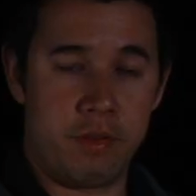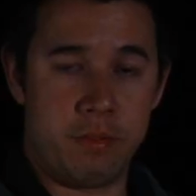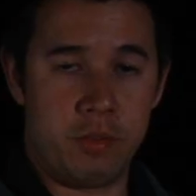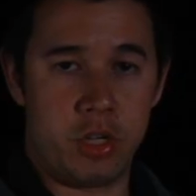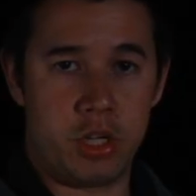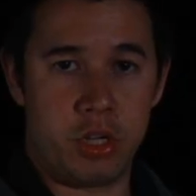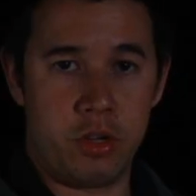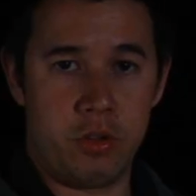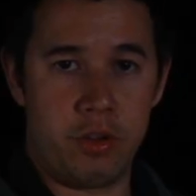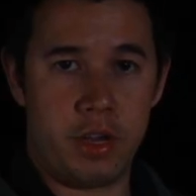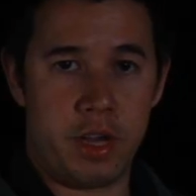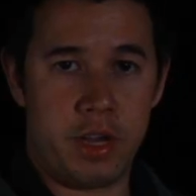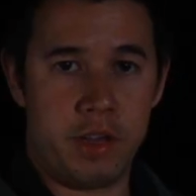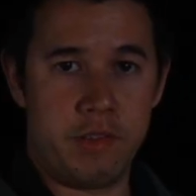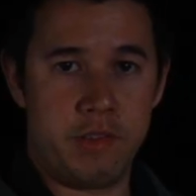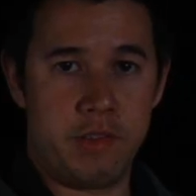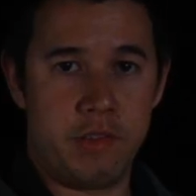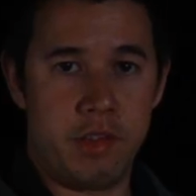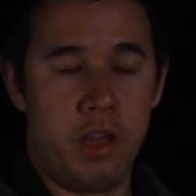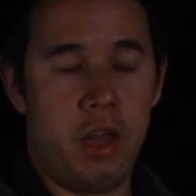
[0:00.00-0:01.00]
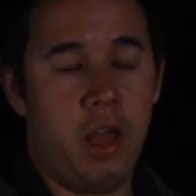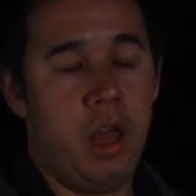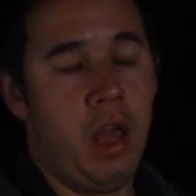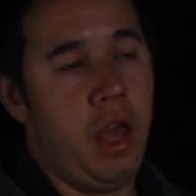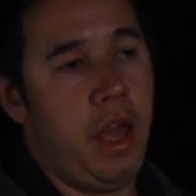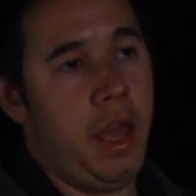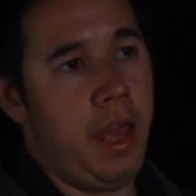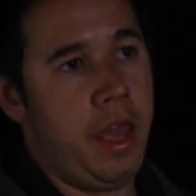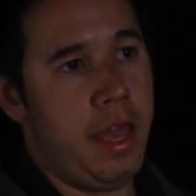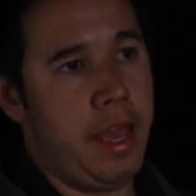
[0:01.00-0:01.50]
something to show you guys.
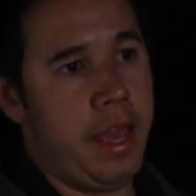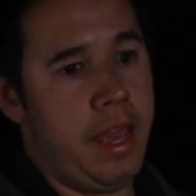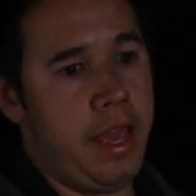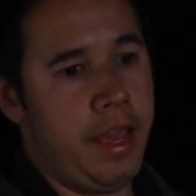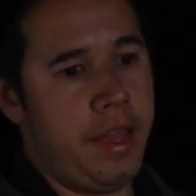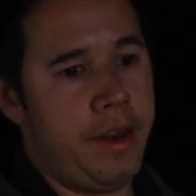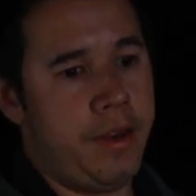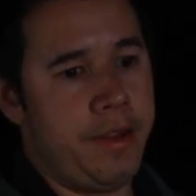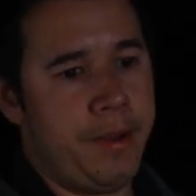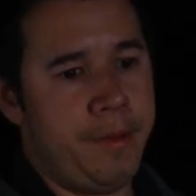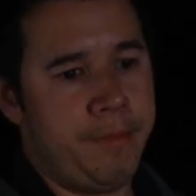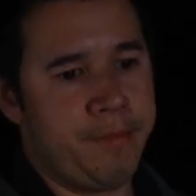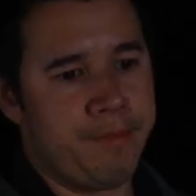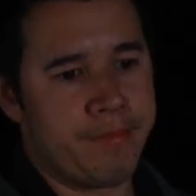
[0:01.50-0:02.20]
And